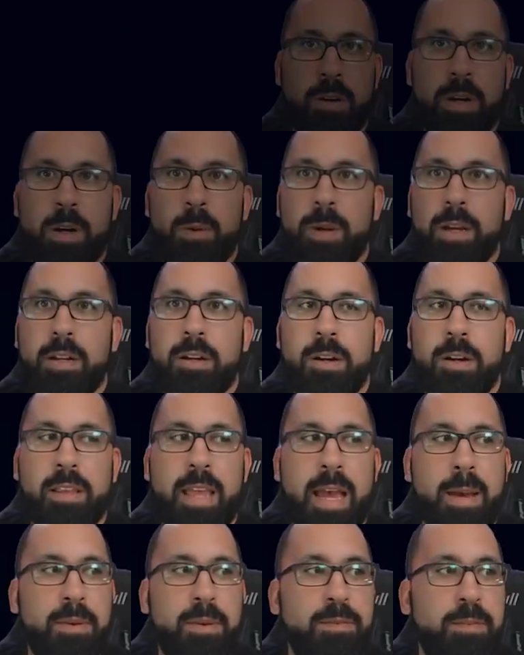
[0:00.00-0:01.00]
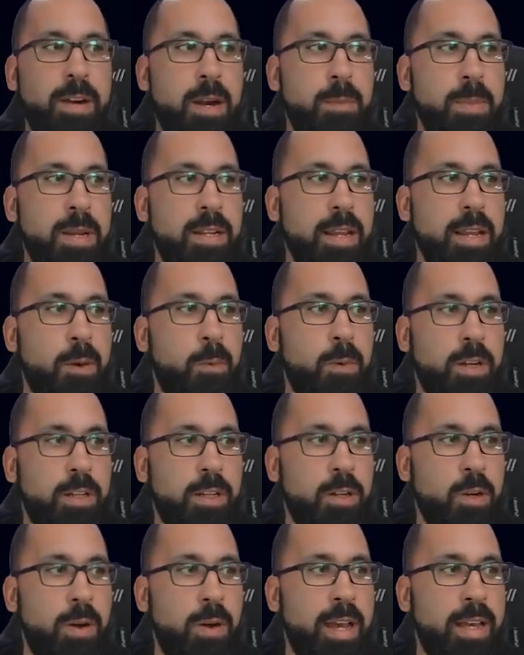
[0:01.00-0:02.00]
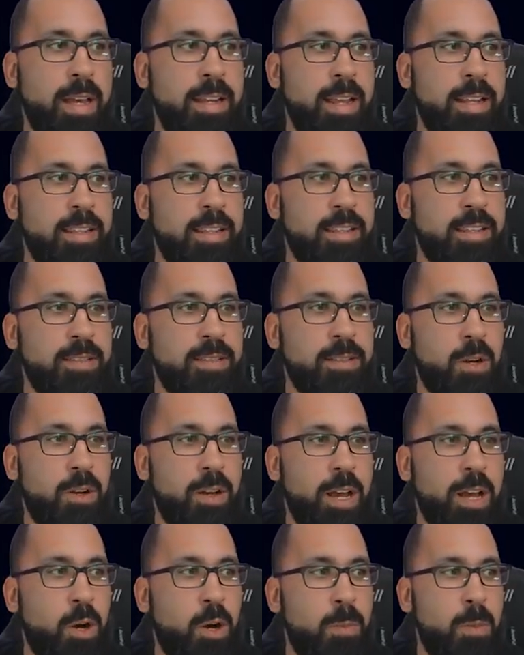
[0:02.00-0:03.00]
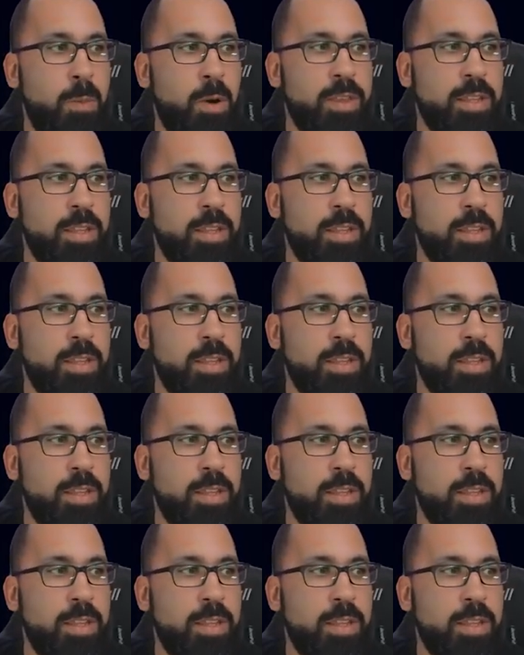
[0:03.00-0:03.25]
So here we are in our lab environment, and we're going to go ahead and install Helm